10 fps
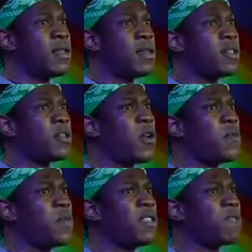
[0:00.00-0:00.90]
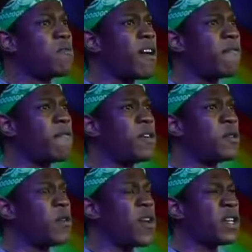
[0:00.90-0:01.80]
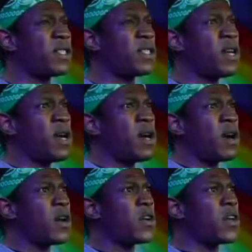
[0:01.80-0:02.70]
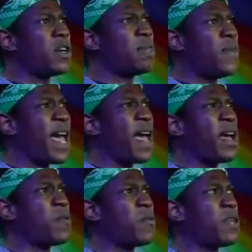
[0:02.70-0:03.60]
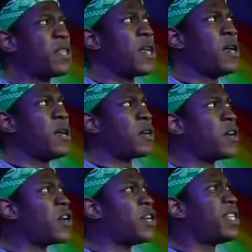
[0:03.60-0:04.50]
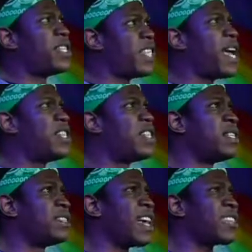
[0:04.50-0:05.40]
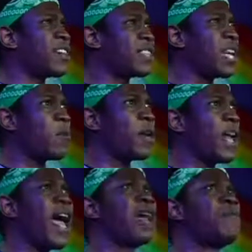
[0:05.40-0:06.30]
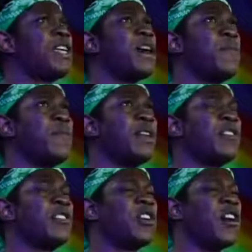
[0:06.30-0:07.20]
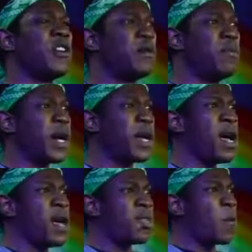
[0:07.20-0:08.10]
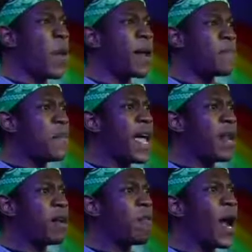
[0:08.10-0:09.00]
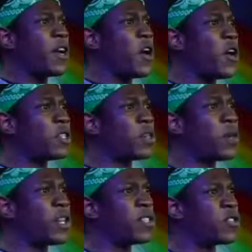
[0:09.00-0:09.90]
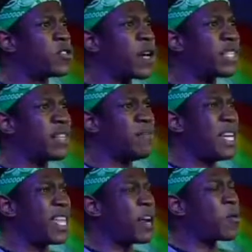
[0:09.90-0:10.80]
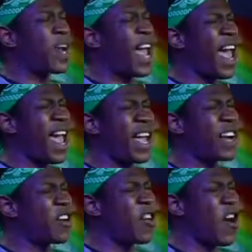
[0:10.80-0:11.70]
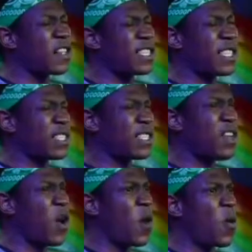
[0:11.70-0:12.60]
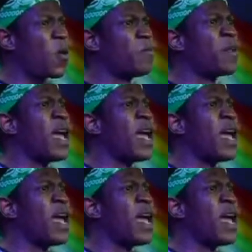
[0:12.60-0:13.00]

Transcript: They told me the Reverend was a good man with good intentions. I thought they would hang me up in his church, but the white men in white hoods who constructed me, they don't hang crosses, no.